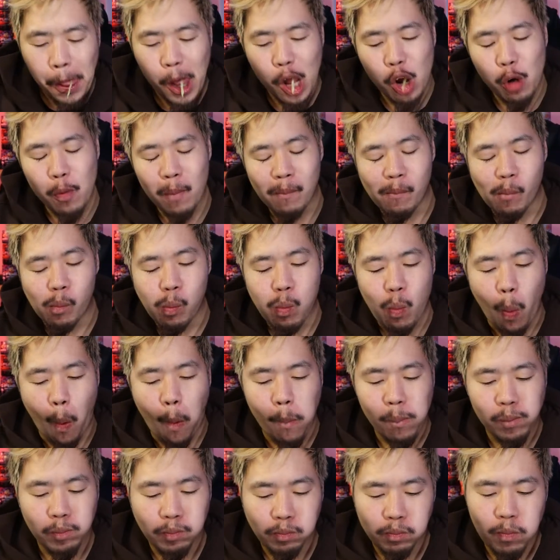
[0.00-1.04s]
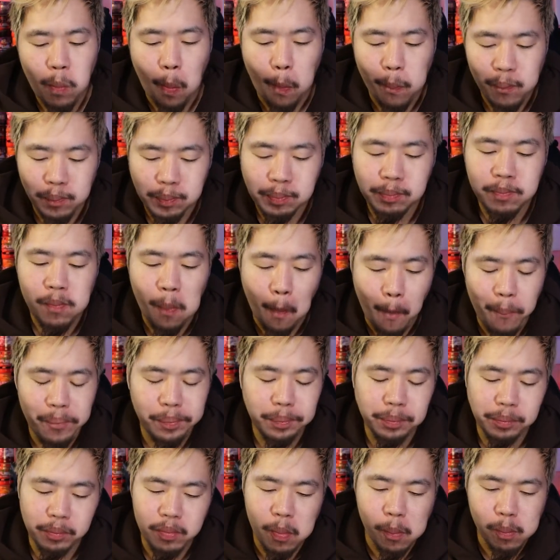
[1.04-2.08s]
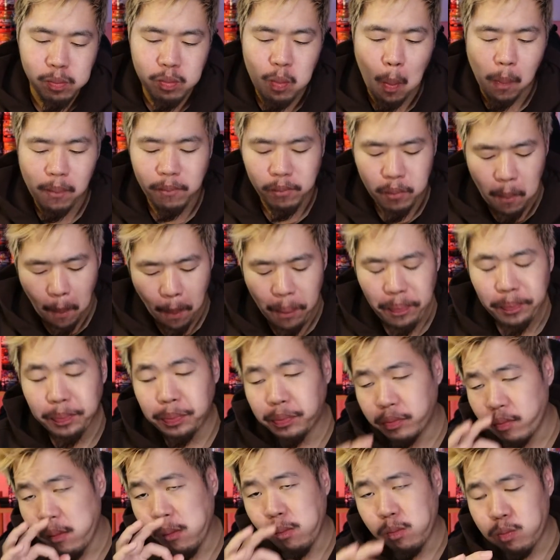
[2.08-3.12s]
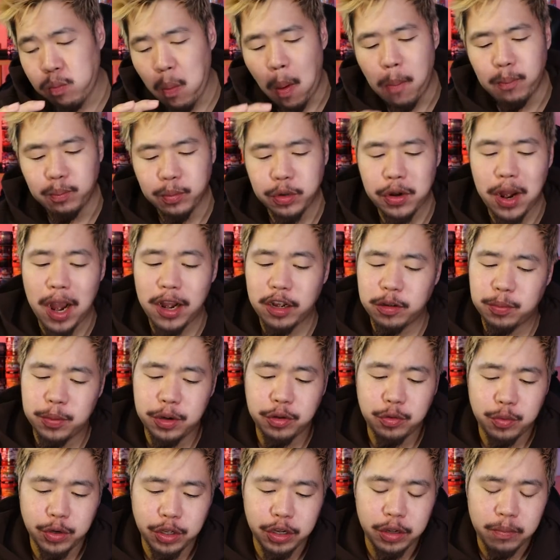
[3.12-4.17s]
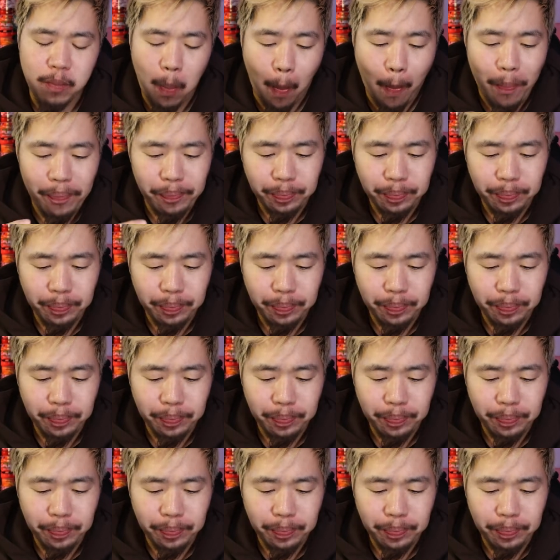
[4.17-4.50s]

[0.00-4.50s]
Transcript: Mmm. Mm. The Angus burger is really good.